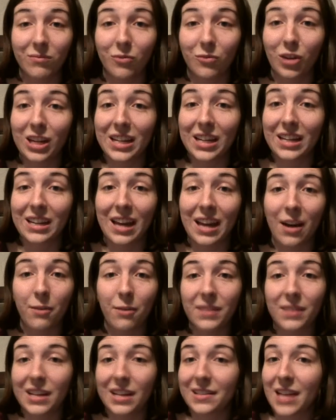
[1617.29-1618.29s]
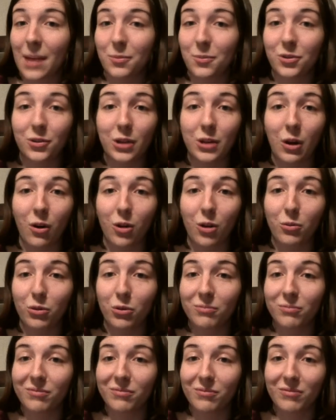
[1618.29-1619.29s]
Reading it now, it's absolutely
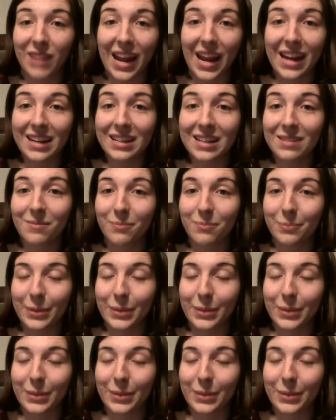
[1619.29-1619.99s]
horrible. Hate it.